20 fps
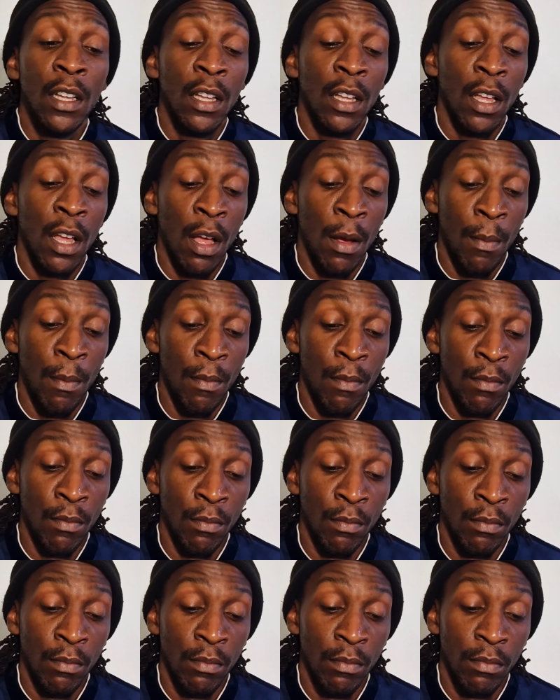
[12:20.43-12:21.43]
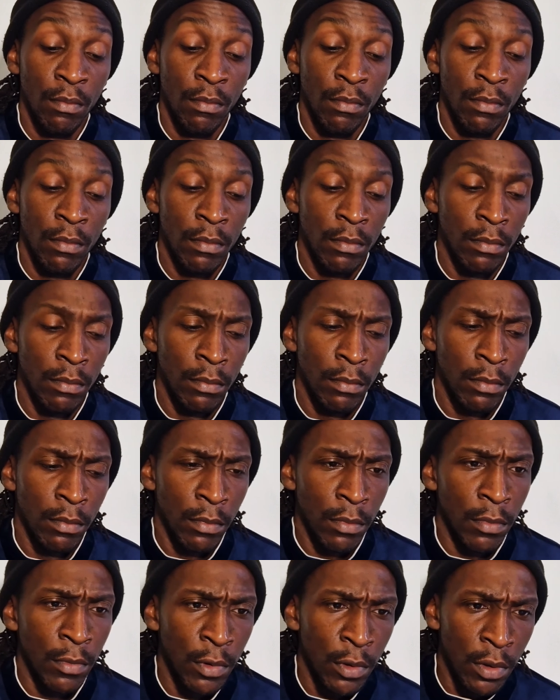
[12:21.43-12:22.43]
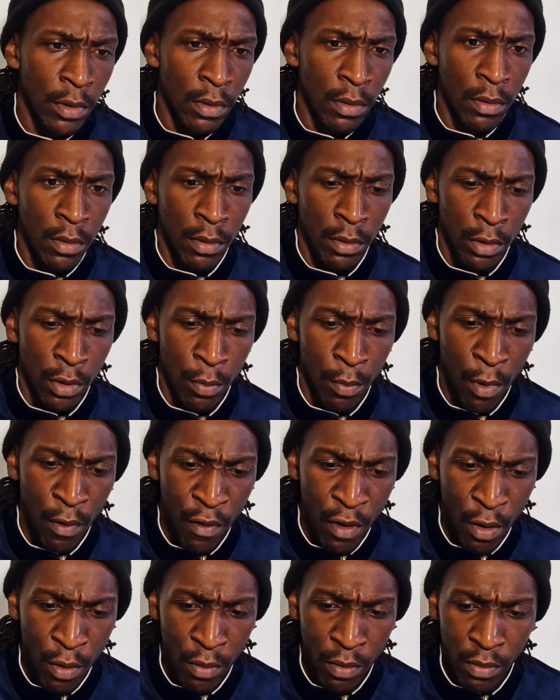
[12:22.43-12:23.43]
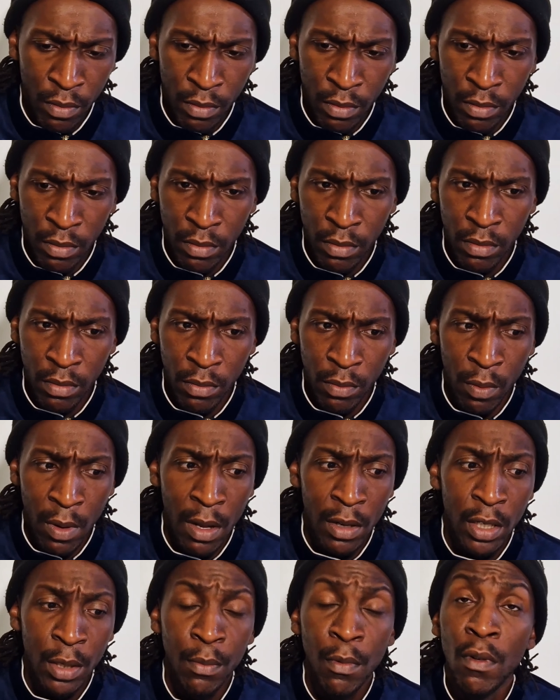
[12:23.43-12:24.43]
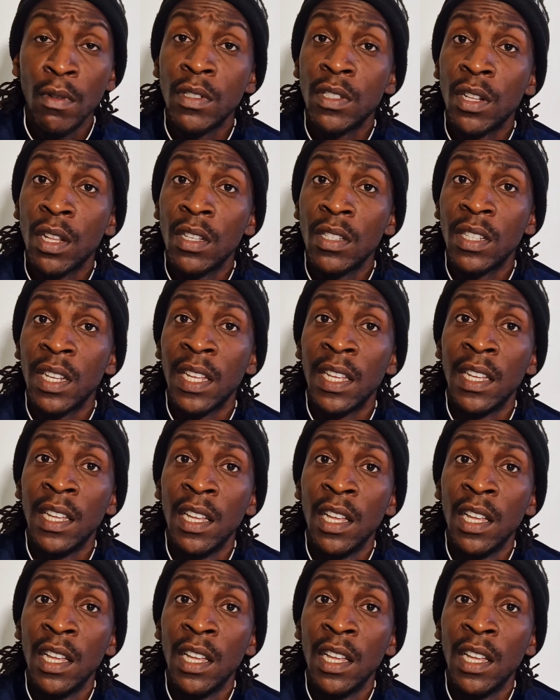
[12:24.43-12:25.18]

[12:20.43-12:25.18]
Tomorrow's Thursday.